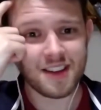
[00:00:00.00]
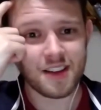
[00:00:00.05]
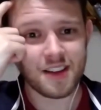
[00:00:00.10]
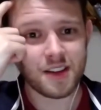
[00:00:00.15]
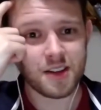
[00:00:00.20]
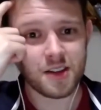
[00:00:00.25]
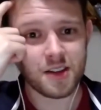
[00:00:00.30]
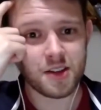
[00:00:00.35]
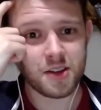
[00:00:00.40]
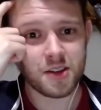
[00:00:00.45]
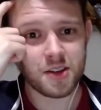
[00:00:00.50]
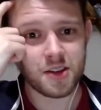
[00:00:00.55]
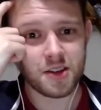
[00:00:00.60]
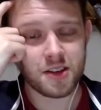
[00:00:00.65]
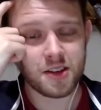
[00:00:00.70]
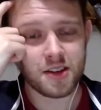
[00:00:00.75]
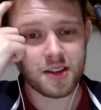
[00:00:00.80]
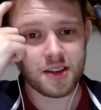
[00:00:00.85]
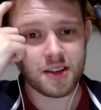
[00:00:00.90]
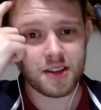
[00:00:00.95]

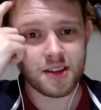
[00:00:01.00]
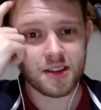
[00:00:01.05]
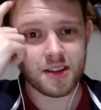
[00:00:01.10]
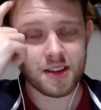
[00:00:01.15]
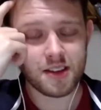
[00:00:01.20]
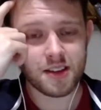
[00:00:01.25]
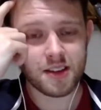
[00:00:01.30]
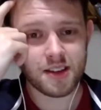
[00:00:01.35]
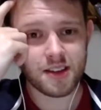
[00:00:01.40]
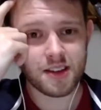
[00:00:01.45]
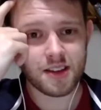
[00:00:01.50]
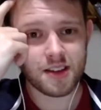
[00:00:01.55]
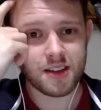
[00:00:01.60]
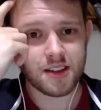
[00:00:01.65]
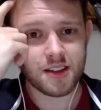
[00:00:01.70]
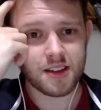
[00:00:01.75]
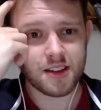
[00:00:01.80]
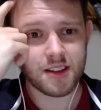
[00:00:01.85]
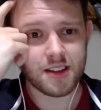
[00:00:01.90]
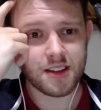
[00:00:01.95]

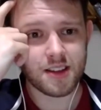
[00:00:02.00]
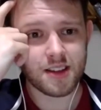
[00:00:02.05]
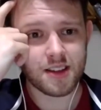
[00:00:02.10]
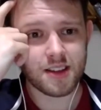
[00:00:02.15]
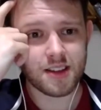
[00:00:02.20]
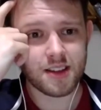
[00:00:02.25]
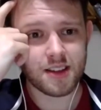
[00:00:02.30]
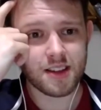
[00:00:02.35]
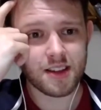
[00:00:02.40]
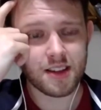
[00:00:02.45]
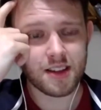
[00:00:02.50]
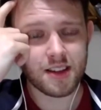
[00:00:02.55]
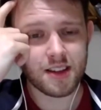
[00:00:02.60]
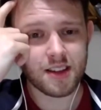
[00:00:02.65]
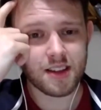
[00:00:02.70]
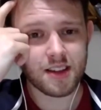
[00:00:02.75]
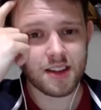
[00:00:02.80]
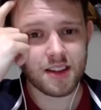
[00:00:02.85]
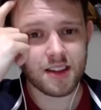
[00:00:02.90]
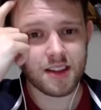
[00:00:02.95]

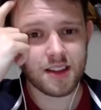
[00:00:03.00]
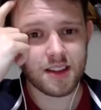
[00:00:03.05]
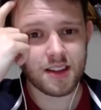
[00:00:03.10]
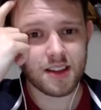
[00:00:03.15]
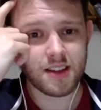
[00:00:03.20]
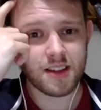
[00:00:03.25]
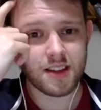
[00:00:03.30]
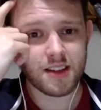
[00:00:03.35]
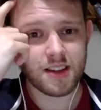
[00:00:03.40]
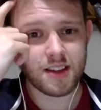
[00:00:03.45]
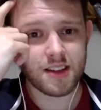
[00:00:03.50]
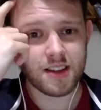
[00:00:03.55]
The person shown says nothing.